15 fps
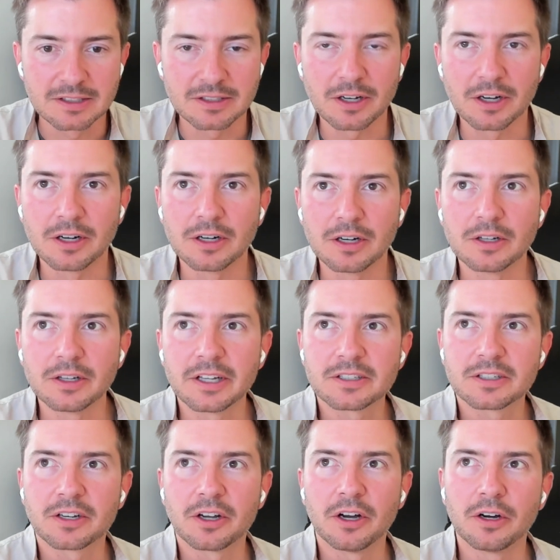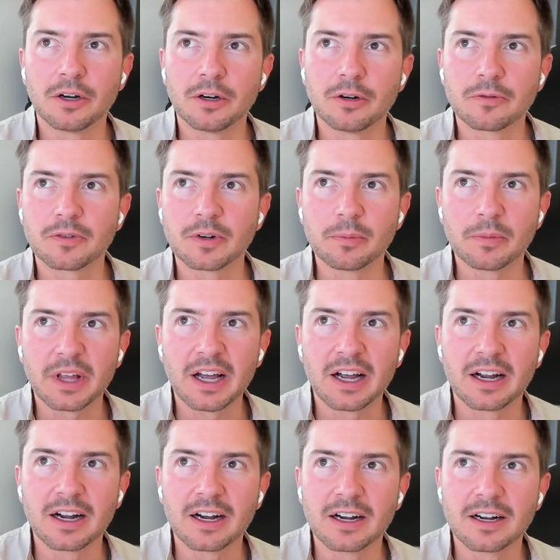So let's go from
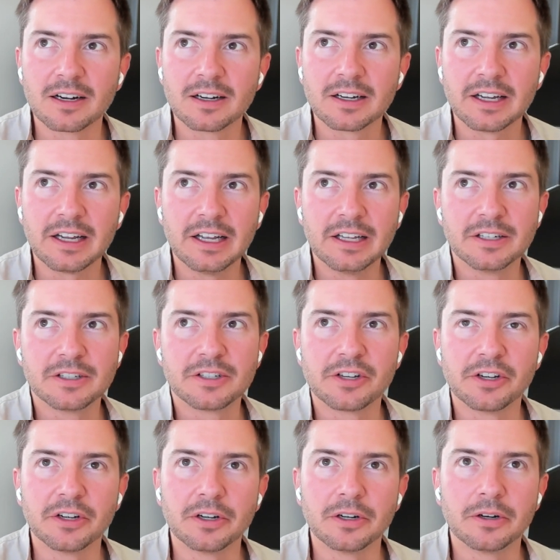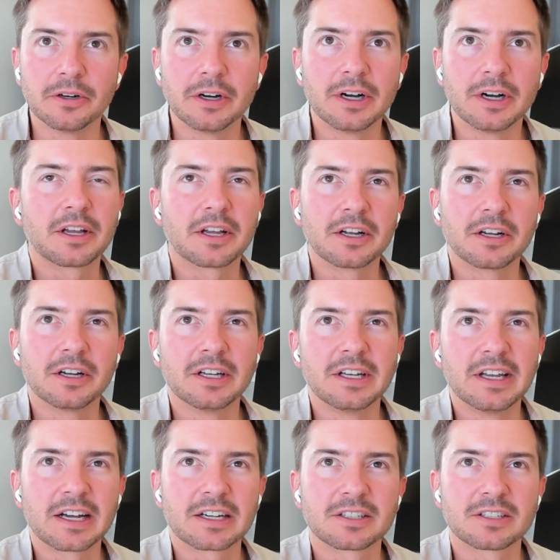there into, I think a
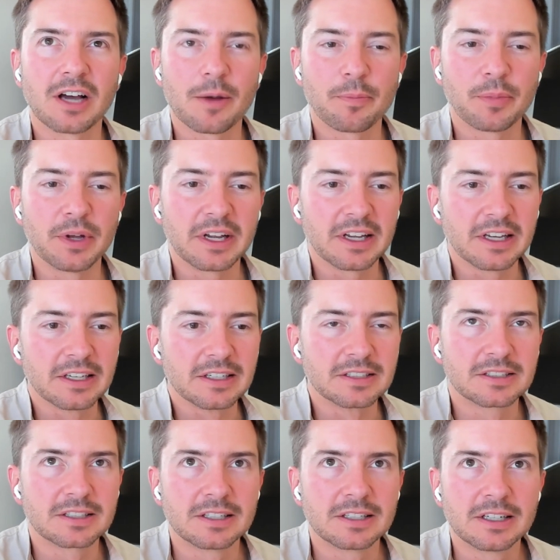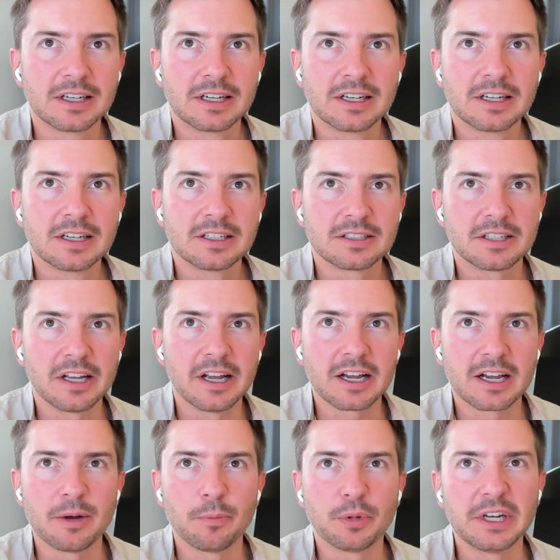good next topic is, say
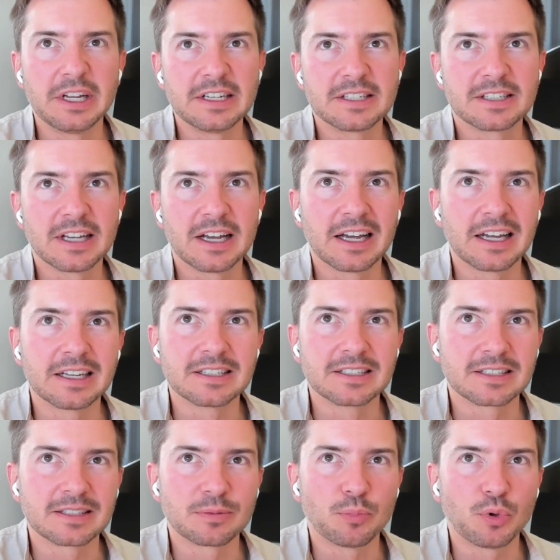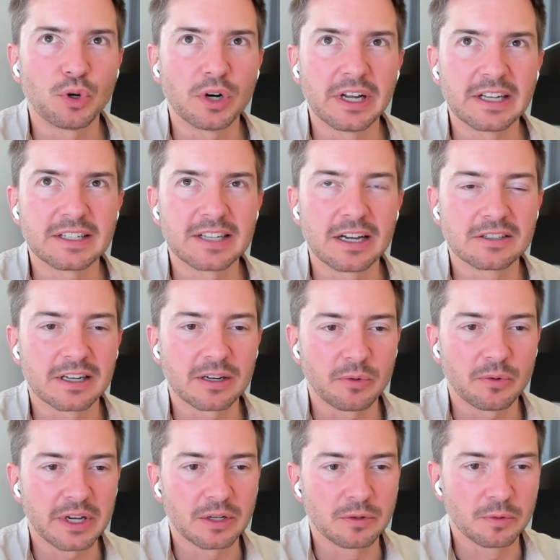a company says, boy, it sounds
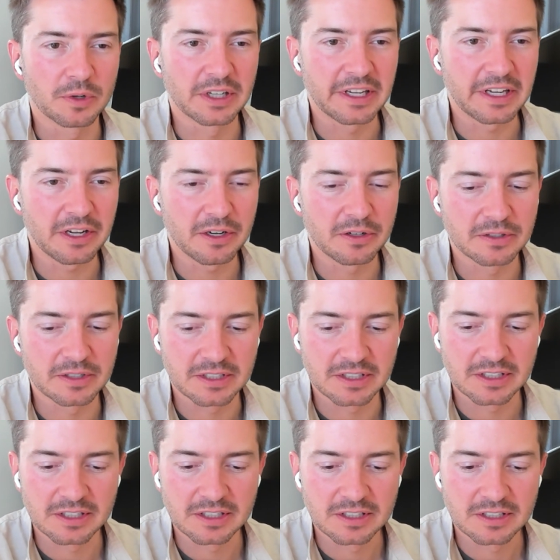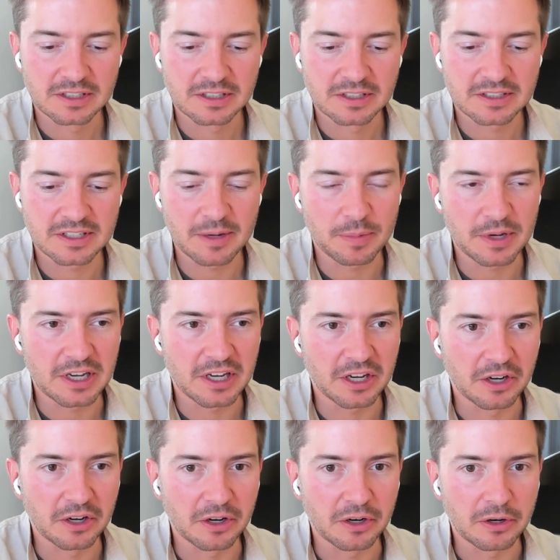like we could really use
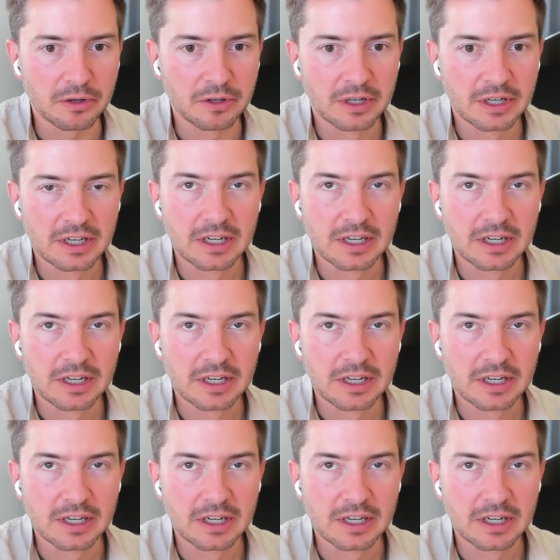CPQ.